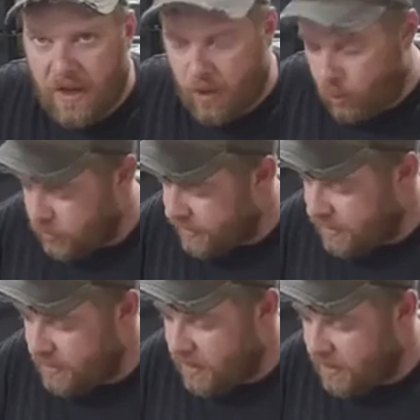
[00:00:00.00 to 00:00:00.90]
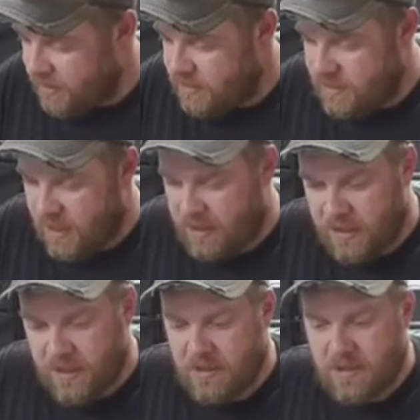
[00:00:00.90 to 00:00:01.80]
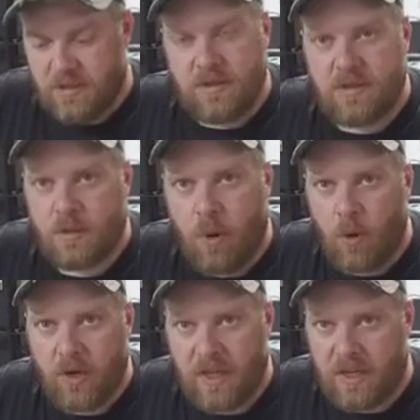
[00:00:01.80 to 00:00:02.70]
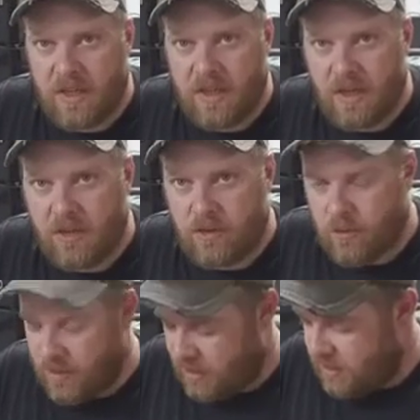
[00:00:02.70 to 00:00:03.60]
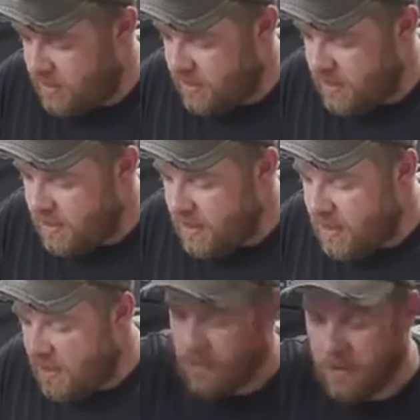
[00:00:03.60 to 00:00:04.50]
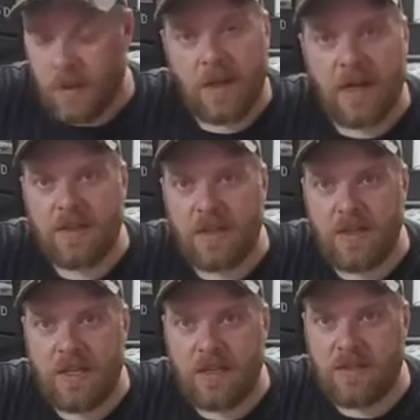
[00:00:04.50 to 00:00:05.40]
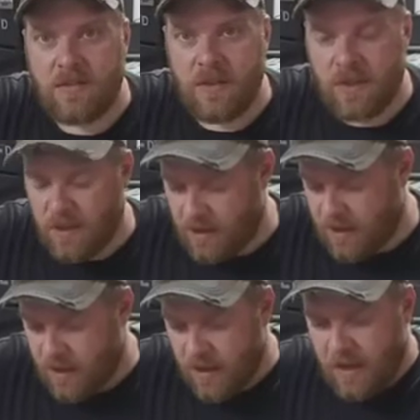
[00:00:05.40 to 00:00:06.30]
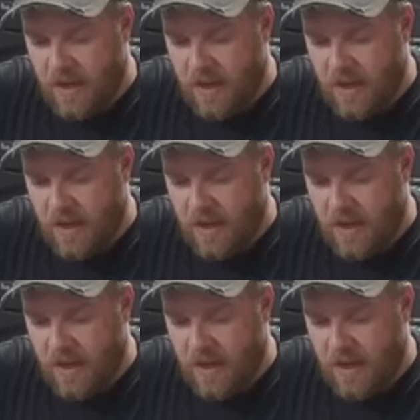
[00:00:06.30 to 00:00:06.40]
holding it on. It's not like it's supporting anything or doing anything. Got the adhesive in there.